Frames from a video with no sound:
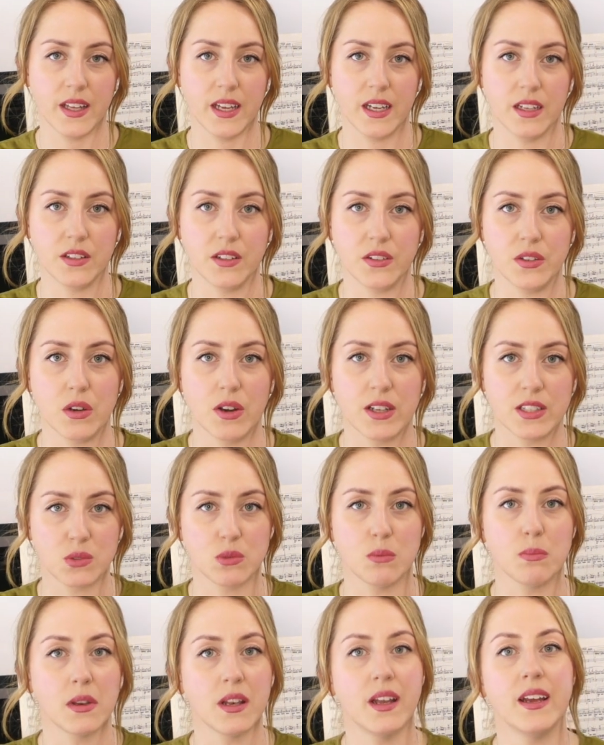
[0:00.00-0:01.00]
than your
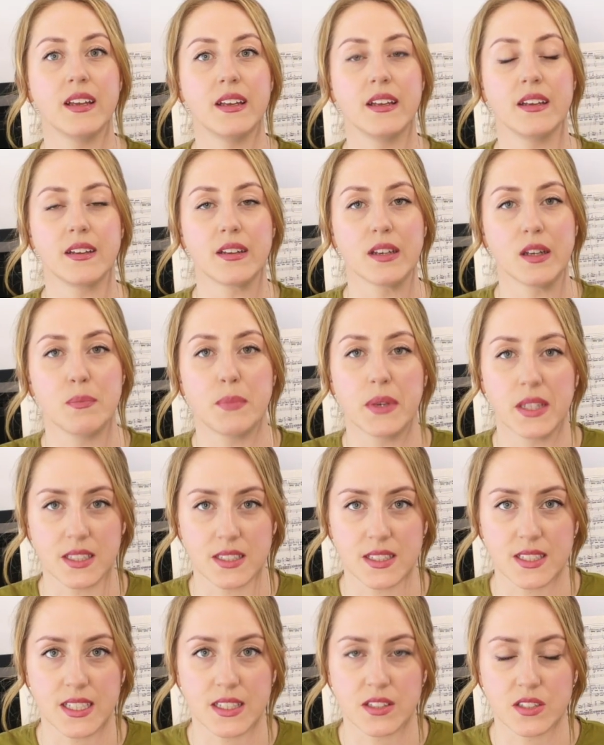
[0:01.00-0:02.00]
actual playing
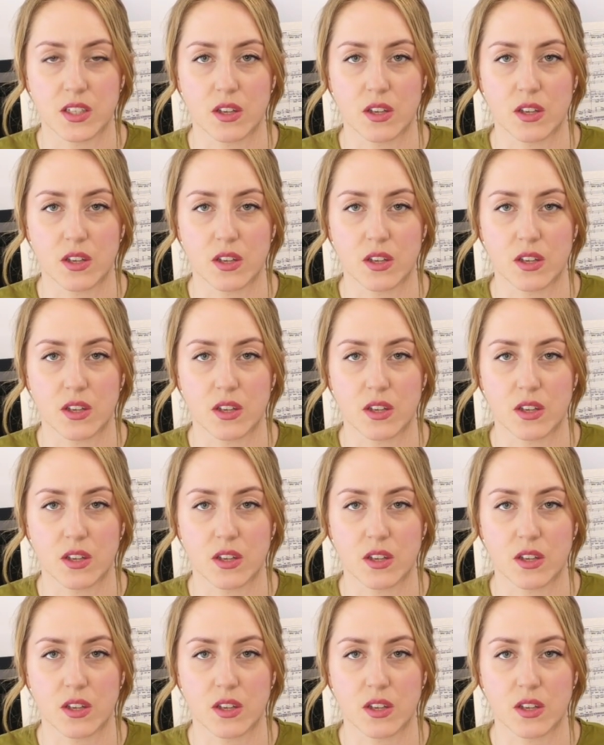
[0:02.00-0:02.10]
ability.